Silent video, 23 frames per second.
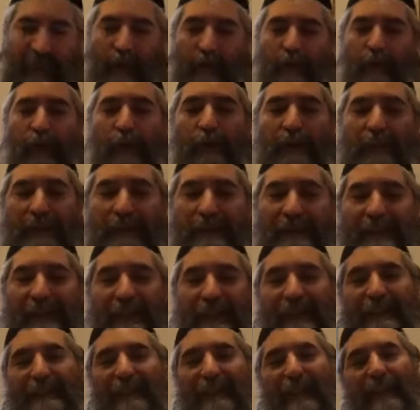we will
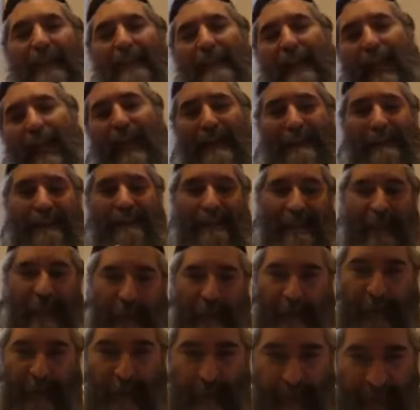see that it has
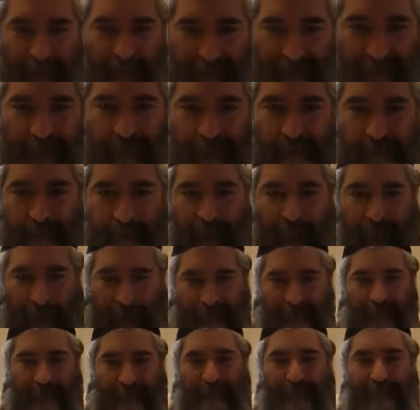different
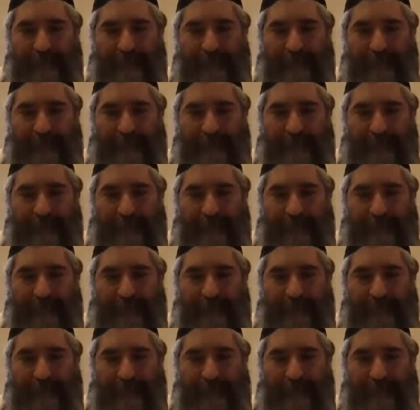impact.